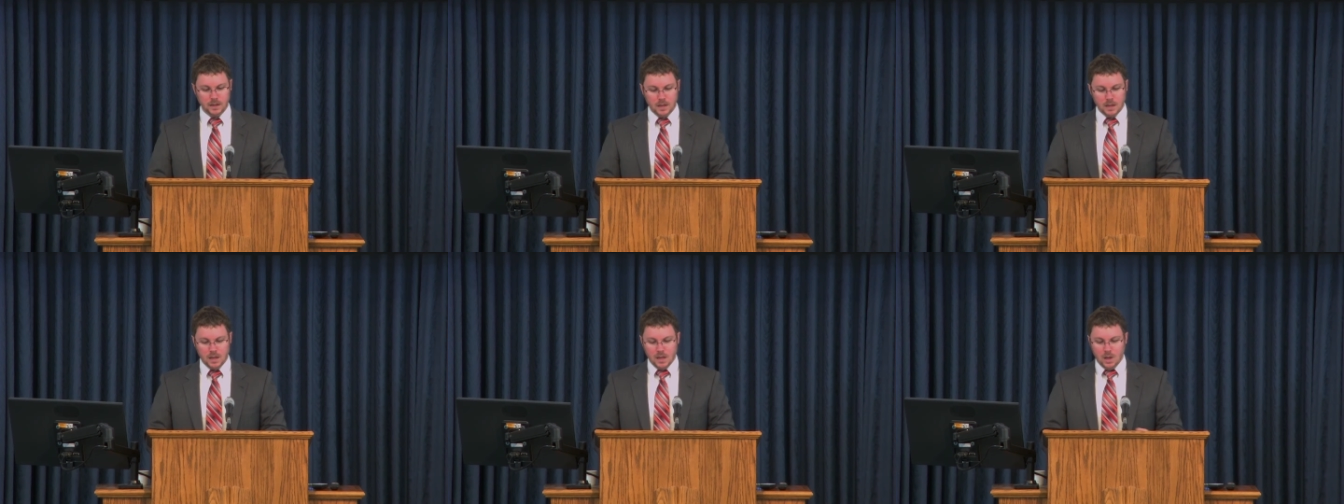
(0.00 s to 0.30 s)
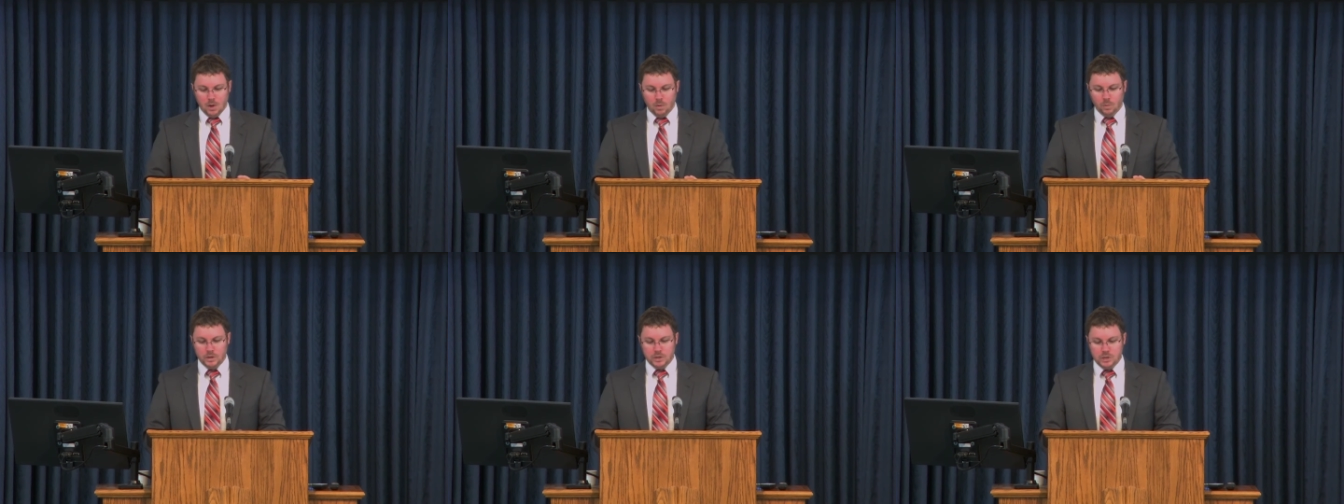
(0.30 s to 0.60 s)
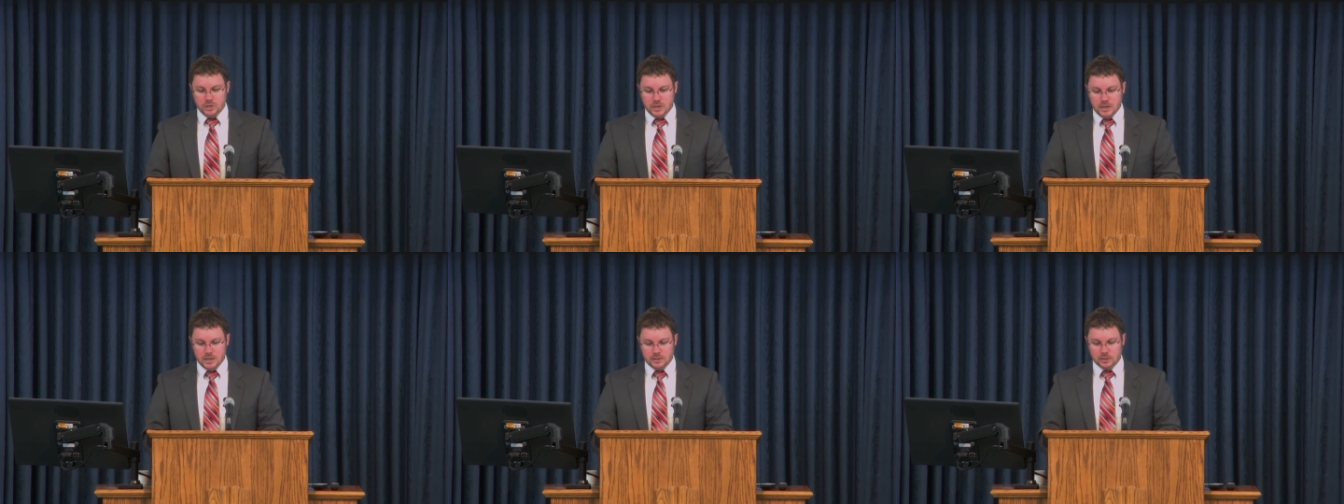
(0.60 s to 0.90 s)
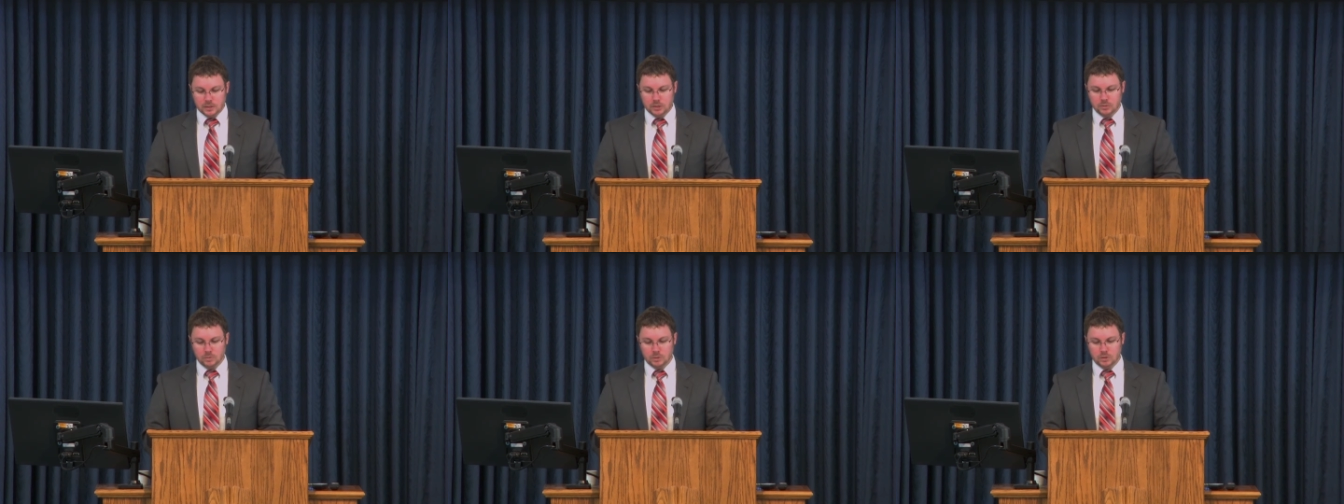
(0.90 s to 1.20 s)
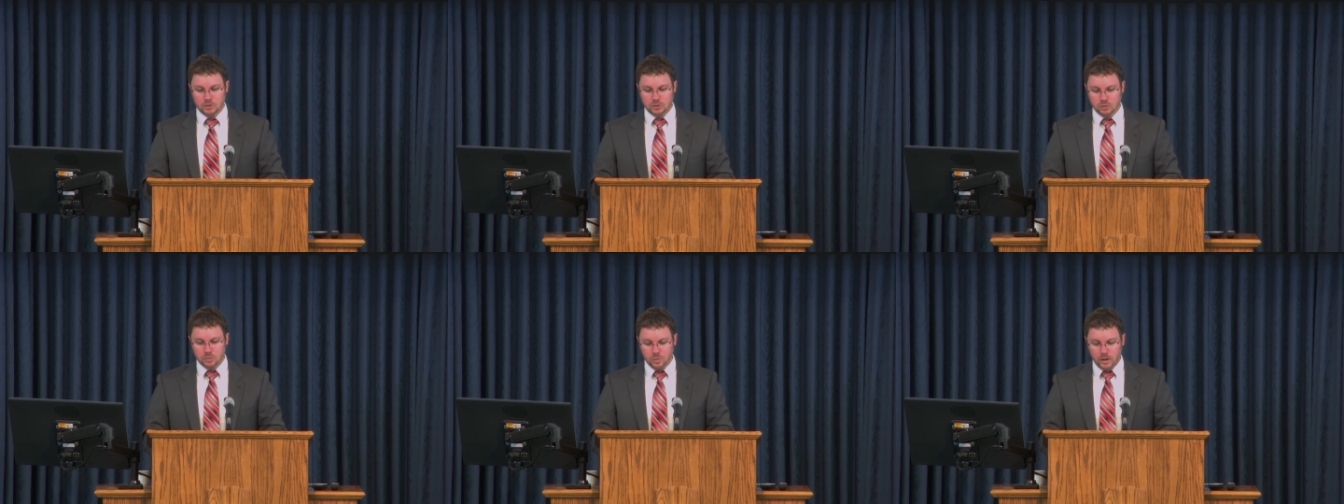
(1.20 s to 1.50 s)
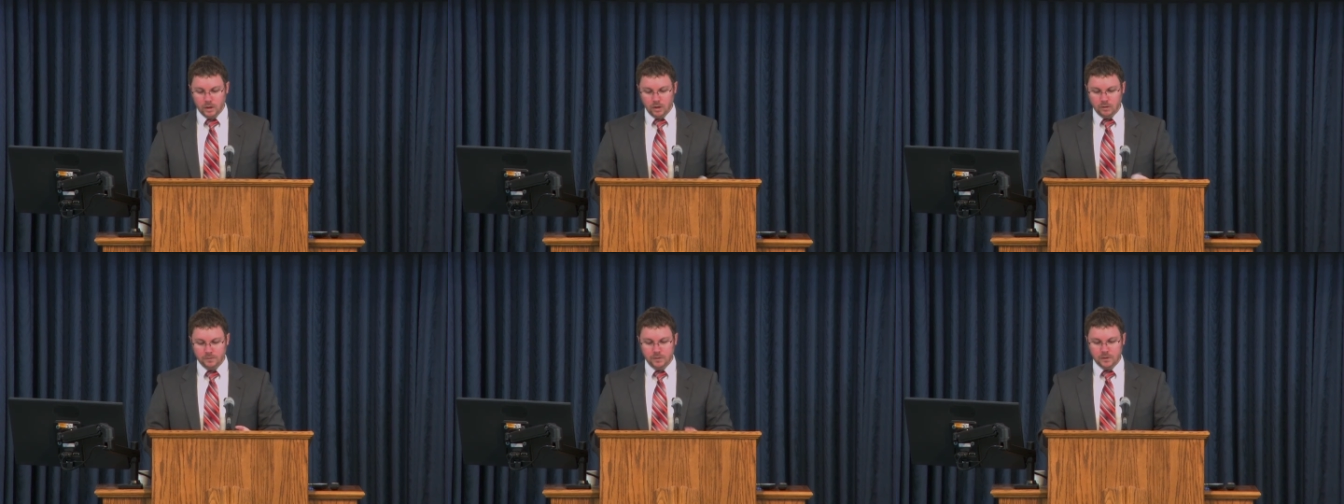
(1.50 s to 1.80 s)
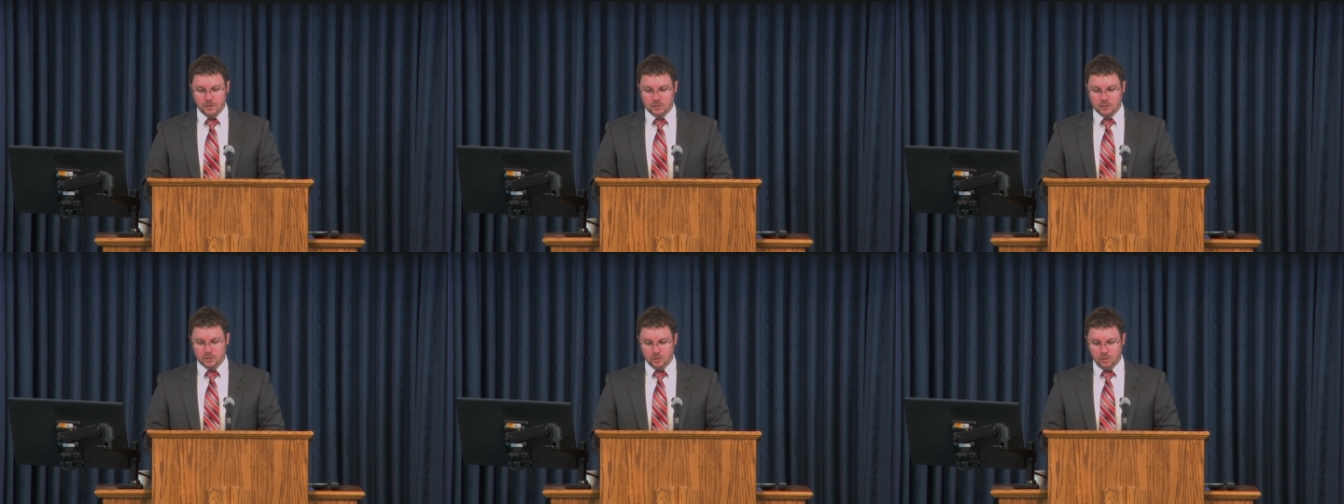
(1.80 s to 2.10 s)
When Jesus was 12
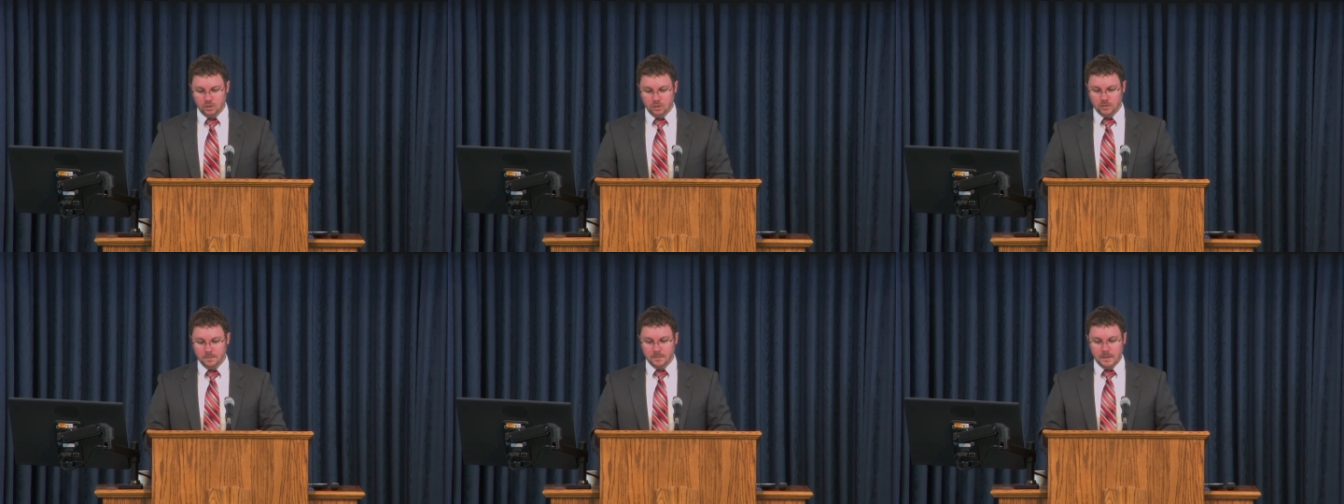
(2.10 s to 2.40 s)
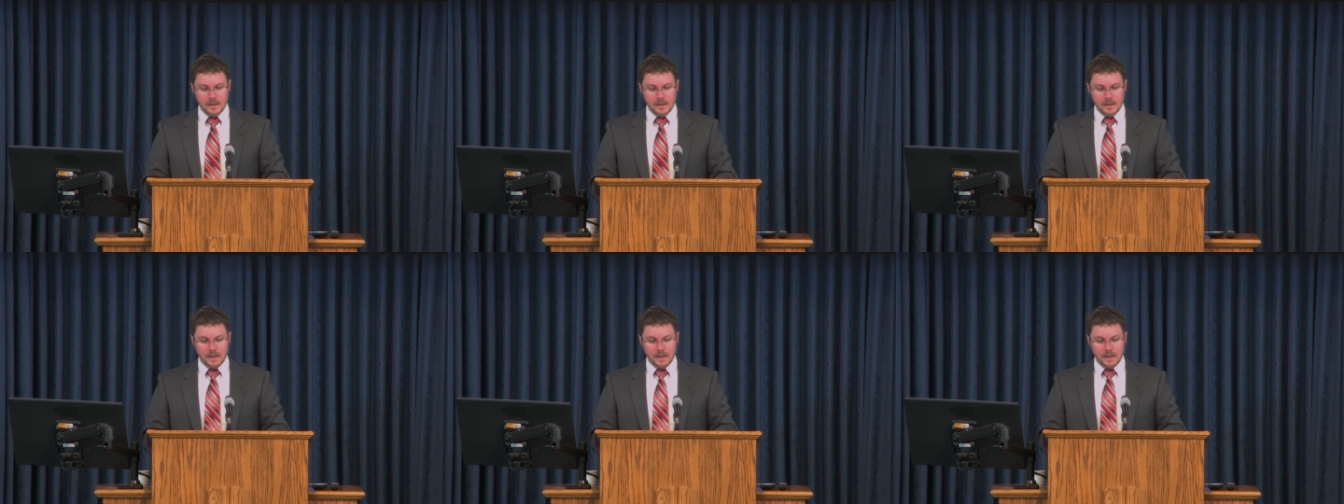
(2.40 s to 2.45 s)
years old,